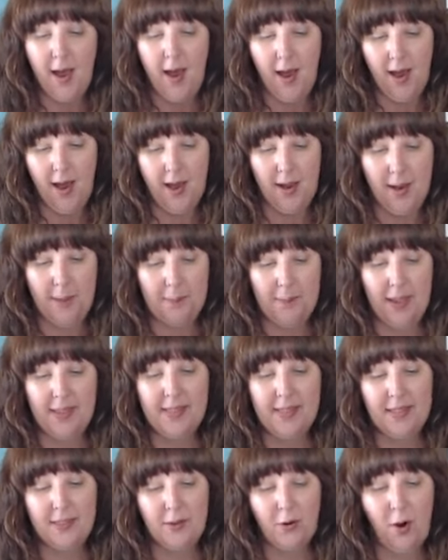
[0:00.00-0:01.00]
And
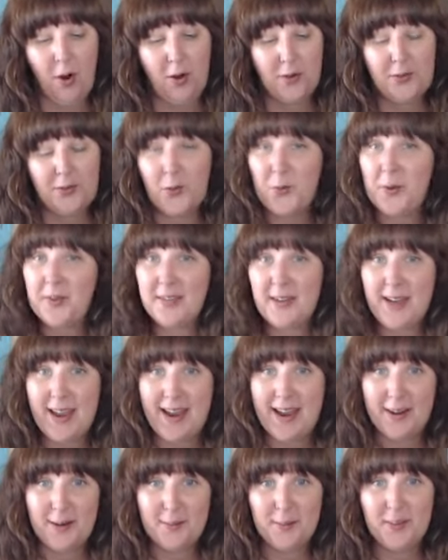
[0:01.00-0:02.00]
then there also is an
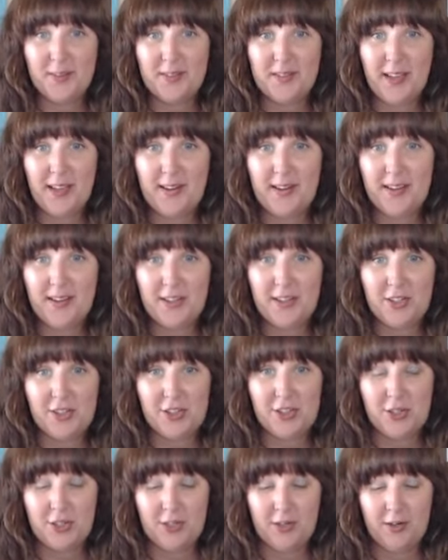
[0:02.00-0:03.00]
animal scent
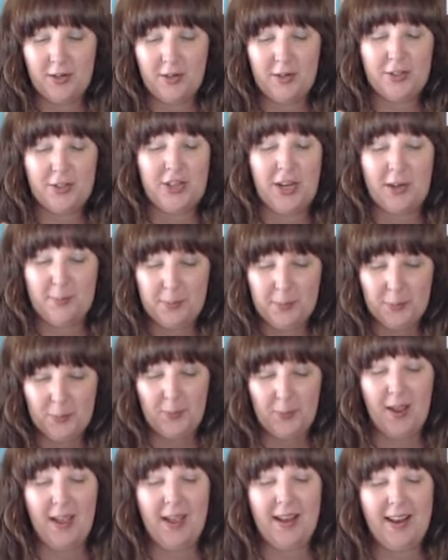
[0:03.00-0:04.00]
conditioner or shampoo
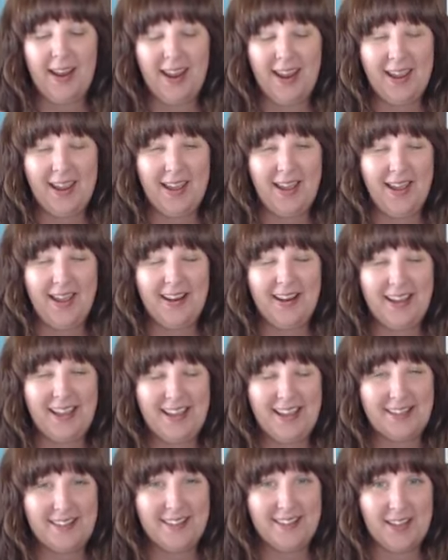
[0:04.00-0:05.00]
and a
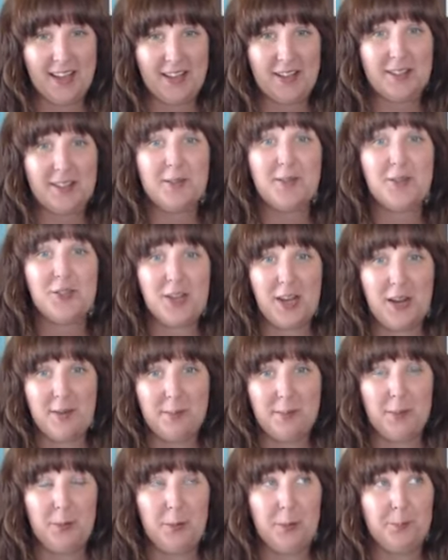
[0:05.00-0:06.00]
kid scent
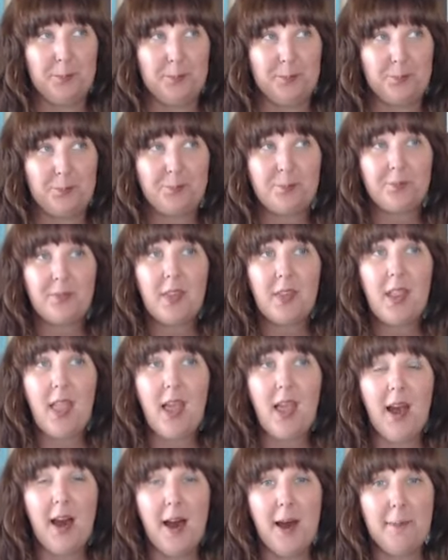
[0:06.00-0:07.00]
shampoo.
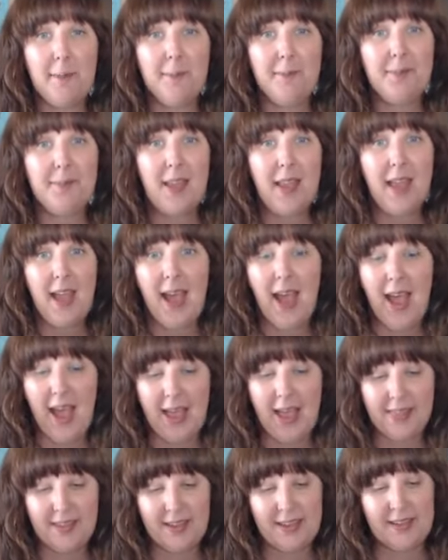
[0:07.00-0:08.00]

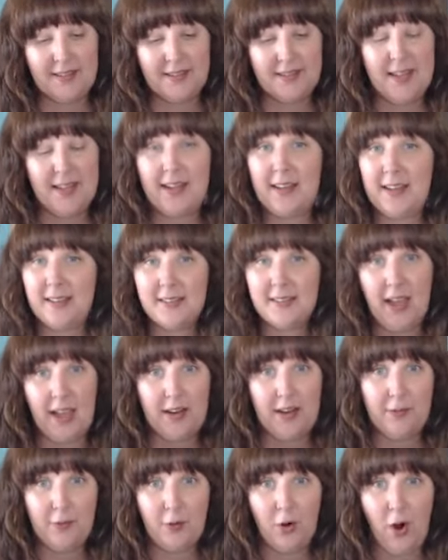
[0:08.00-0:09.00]
The kid scent is
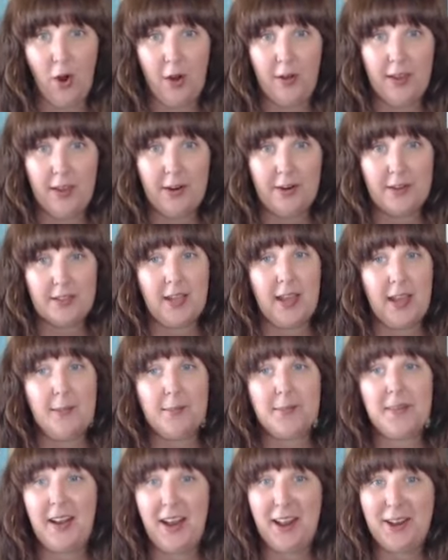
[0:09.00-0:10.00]
kind of for all hair
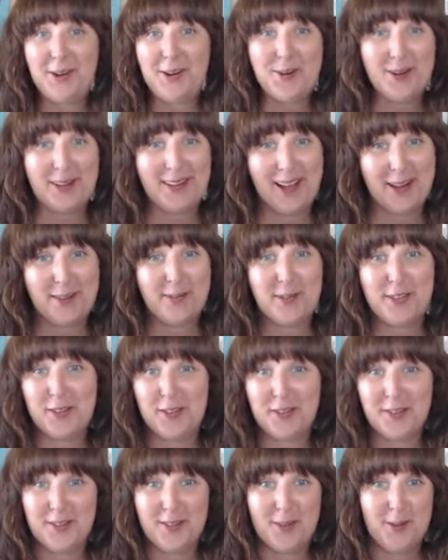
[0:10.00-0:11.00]
types, and I know a lot of
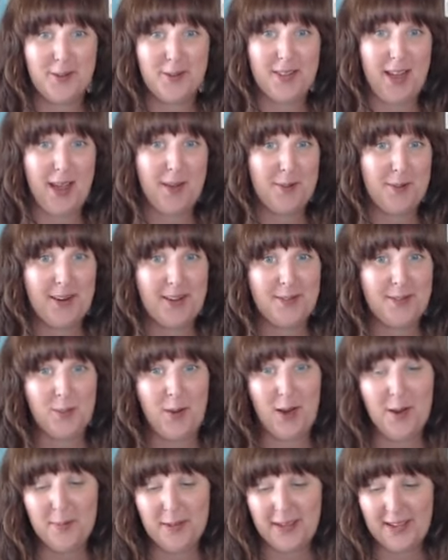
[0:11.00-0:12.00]
adults use that one as
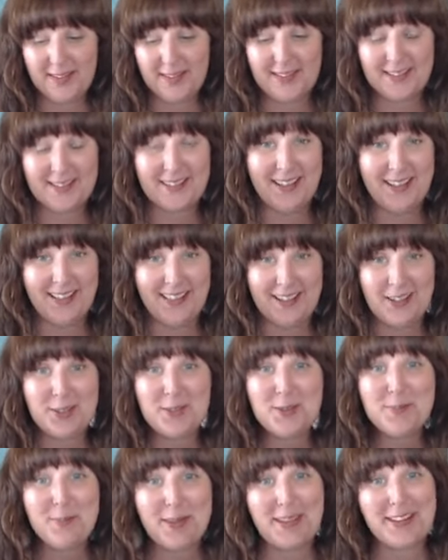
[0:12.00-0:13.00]
well because it's a little
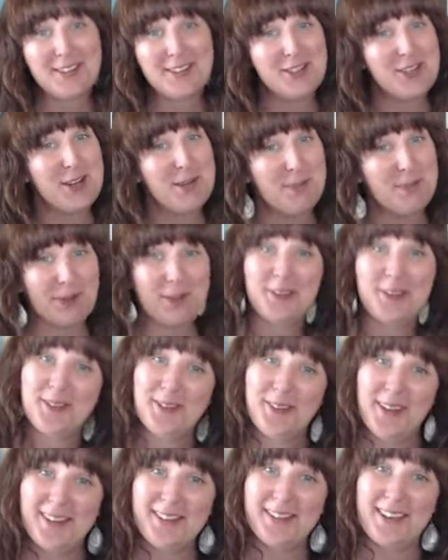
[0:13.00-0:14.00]
bit cheaper.
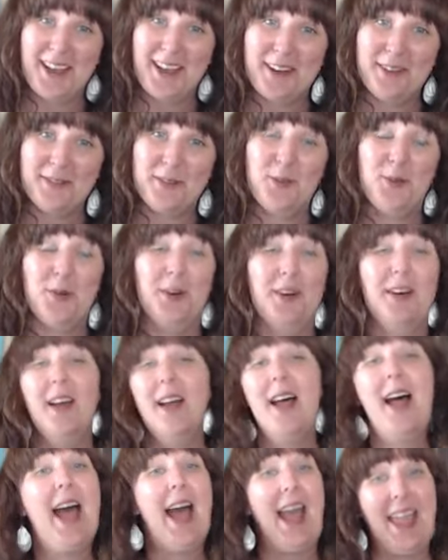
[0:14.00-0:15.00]
So that's kind of cool.
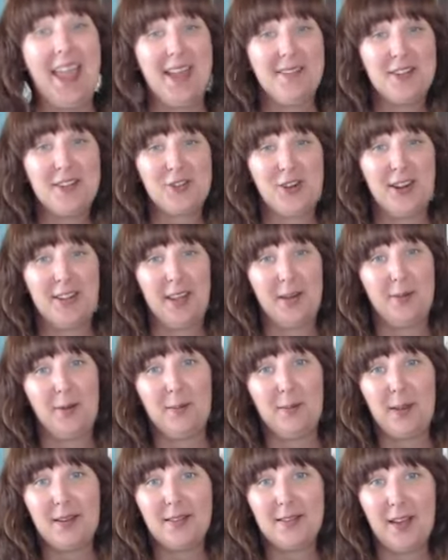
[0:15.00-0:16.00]
I haven't tried that
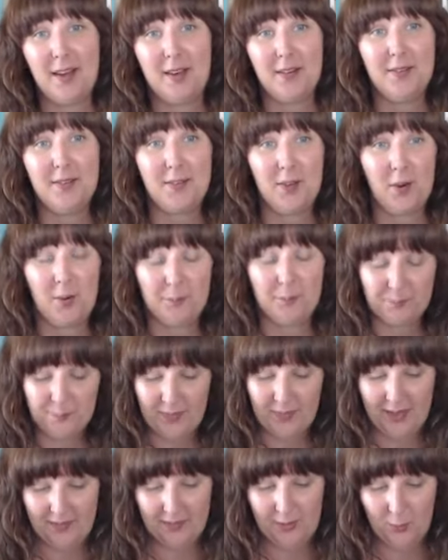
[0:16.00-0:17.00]
one myself, so
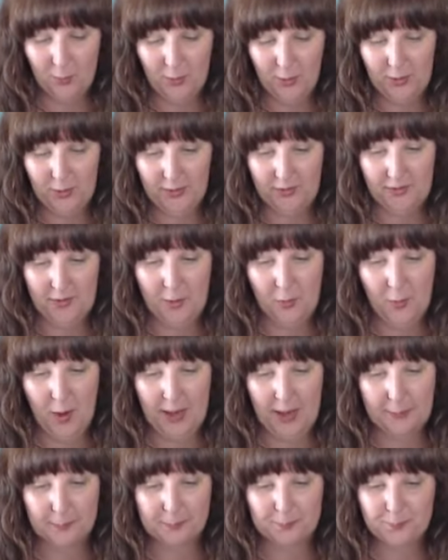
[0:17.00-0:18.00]
give it a whirl if you
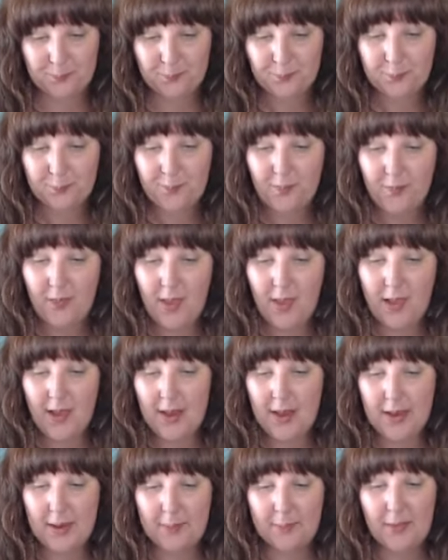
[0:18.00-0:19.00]
want.
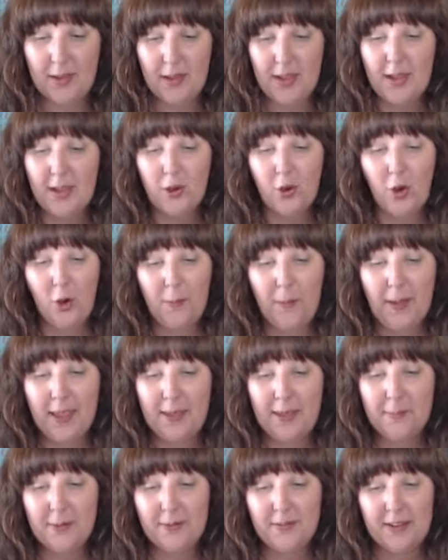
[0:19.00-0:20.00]

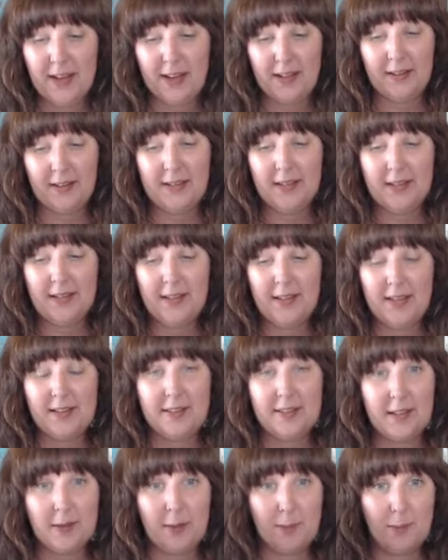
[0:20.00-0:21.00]
Copaiba Vanilla
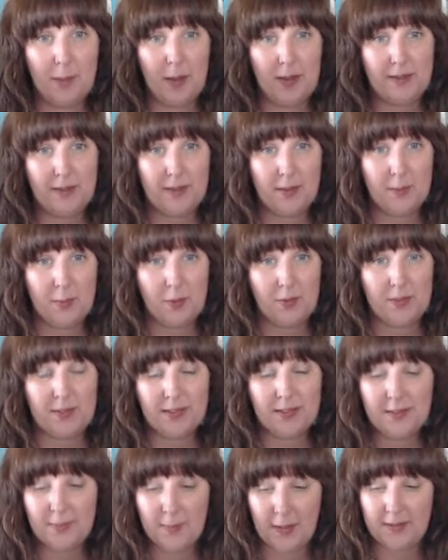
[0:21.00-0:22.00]
is the most
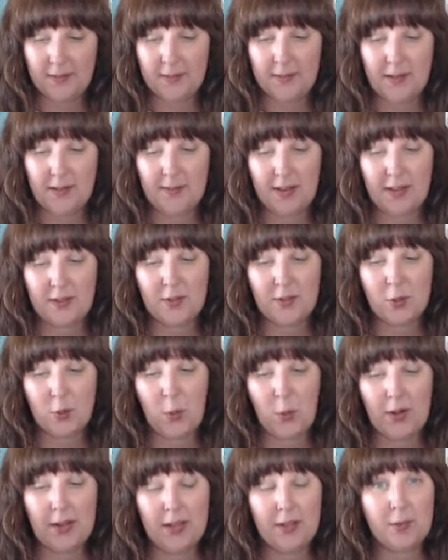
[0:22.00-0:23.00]
expensive. It's
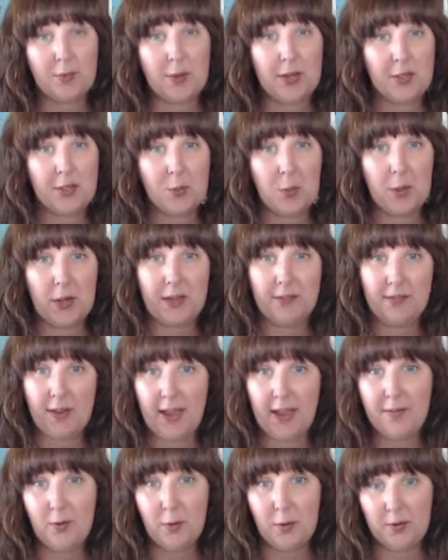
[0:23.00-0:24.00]

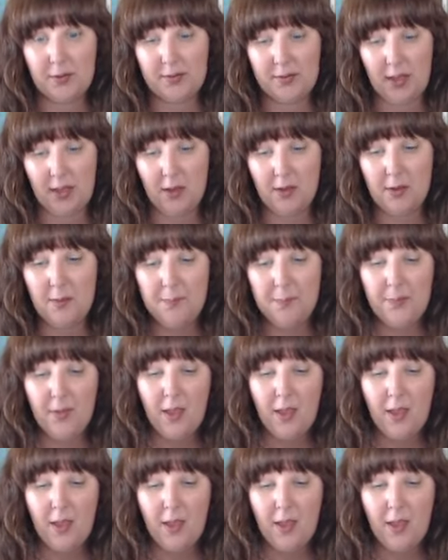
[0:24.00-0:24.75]
$23.25 wholesale.